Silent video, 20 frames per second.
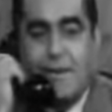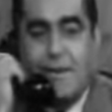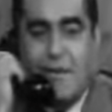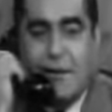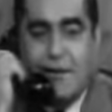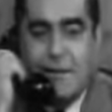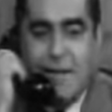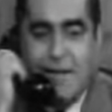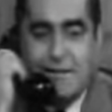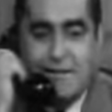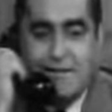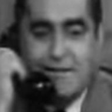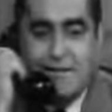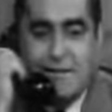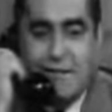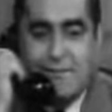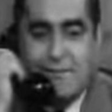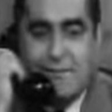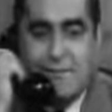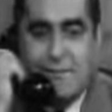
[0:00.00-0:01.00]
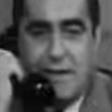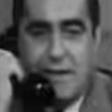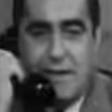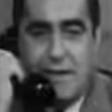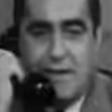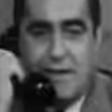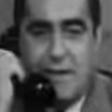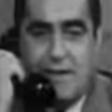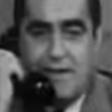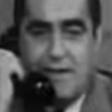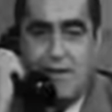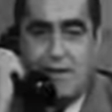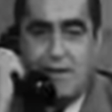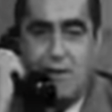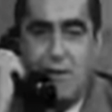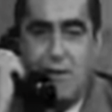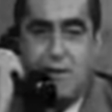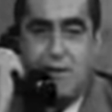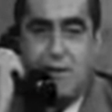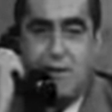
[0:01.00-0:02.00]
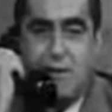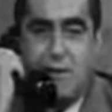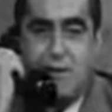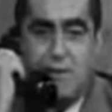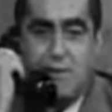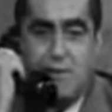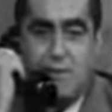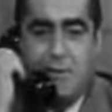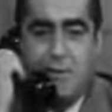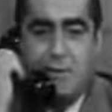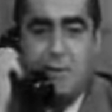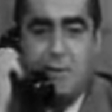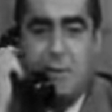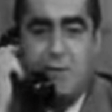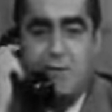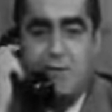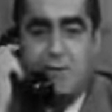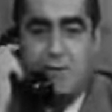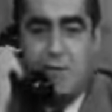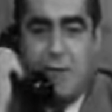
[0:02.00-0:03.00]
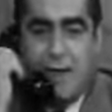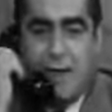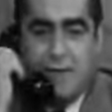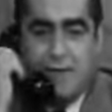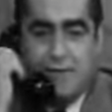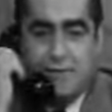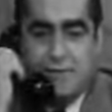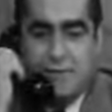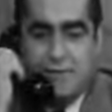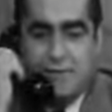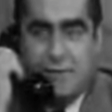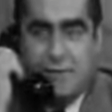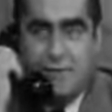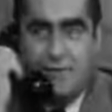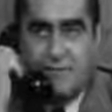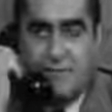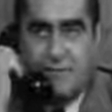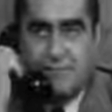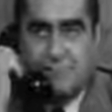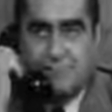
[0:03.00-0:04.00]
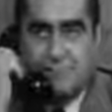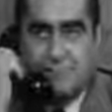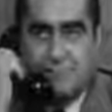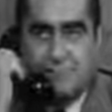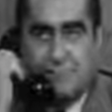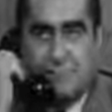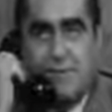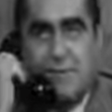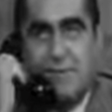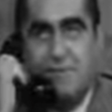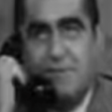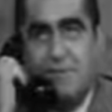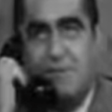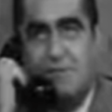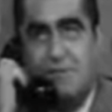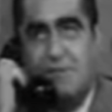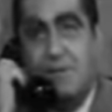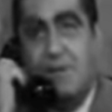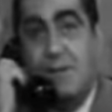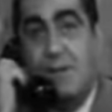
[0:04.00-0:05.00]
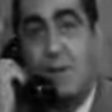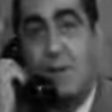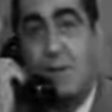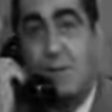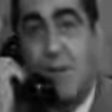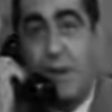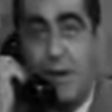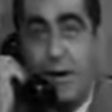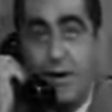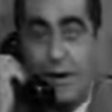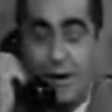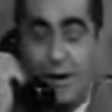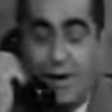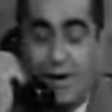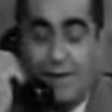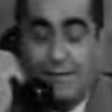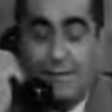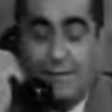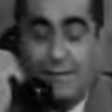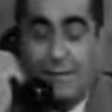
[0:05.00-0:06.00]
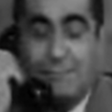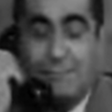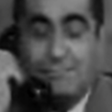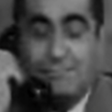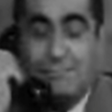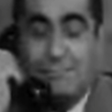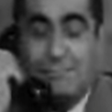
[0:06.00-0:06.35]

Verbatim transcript: Look, honey, I just have a second. I just called to tell you it'd be a change of plans for this evening. Seems Mrs. Gilmore had an accident.